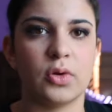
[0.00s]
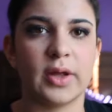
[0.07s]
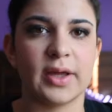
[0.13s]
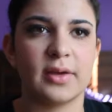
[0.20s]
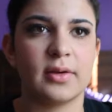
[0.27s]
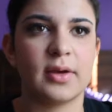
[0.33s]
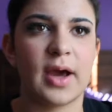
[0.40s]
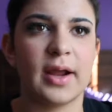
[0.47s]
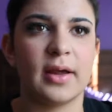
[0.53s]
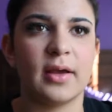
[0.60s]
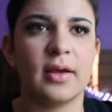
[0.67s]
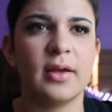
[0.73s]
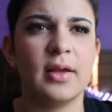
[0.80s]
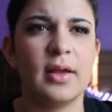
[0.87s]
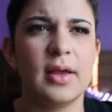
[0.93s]
I kind of
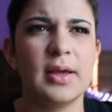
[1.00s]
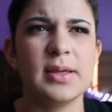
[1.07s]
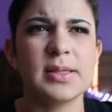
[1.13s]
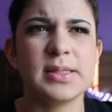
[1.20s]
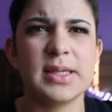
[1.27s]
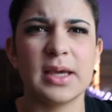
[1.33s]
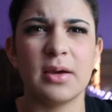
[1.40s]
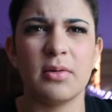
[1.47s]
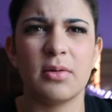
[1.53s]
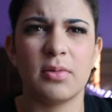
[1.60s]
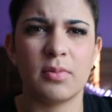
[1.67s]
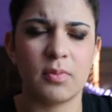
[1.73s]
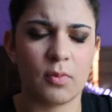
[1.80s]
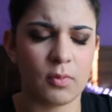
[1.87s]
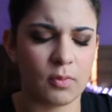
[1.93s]
stick,
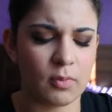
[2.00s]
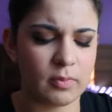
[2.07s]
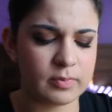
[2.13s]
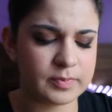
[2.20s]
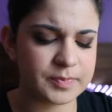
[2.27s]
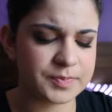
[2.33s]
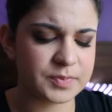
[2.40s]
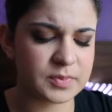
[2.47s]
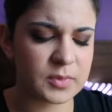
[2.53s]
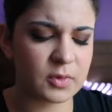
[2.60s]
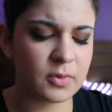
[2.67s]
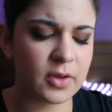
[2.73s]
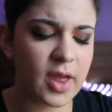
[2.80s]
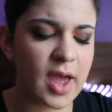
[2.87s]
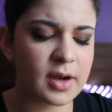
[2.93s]

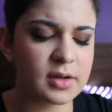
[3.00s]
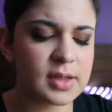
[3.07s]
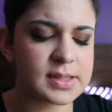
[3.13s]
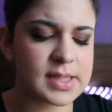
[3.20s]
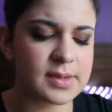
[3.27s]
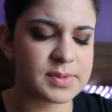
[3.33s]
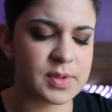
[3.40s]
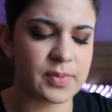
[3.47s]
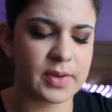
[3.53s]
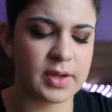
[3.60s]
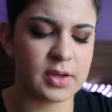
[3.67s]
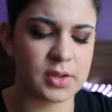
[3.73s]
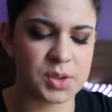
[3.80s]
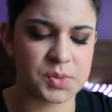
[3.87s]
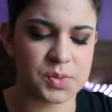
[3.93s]
well, it does have stuff I
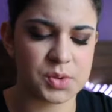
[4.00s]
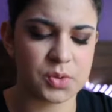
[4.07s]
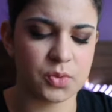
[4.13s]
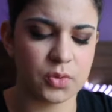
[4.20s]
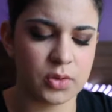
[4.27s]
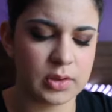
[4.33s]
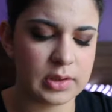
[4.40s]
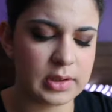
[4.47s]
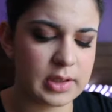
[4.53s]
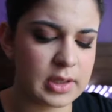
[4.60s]
can use for school,